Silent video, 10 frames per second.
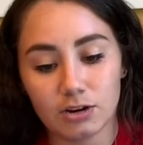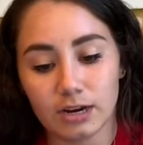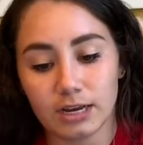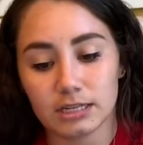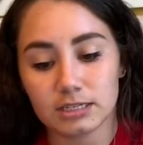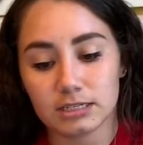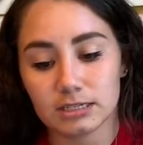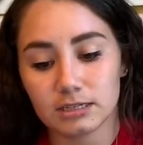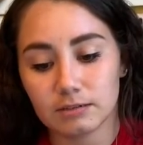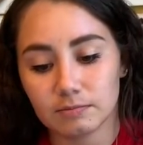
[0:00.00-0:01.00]
hands.
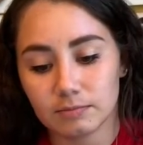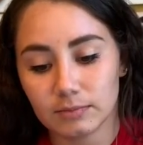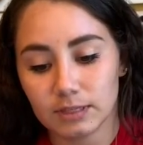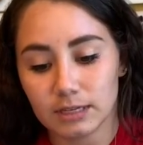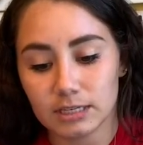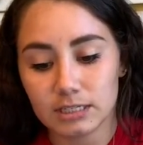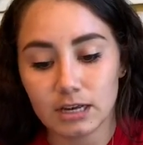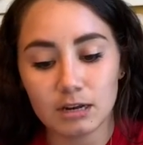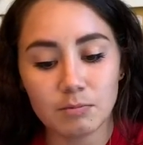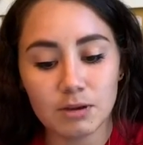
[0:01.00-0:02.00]
It's
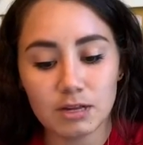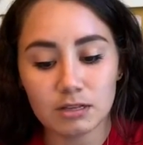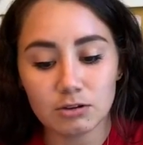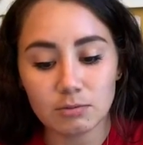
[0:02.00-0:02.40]
gonna be a little